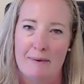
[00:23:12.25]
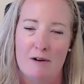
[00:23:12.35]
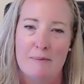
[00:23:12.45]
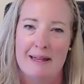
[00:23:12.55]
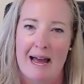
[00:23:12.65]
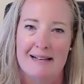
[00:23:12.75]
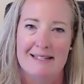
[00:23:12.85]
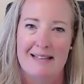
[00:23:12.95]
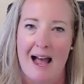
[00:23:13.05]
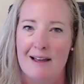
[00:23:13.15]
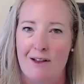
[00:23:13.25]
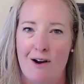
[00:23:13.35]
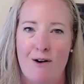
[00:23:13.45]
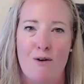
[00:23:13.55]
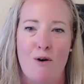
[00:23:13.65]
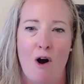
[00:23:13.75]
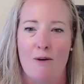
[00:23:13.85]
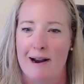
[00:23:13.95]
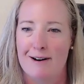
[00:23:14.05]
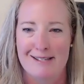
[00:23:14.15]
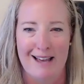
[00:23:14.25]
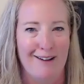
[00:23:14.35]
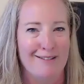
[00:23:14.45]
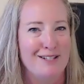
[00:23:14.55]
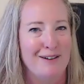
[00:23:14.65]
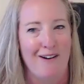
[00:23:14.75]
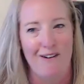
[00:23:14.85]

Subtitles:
We don't want to be that silo all by ourselves doing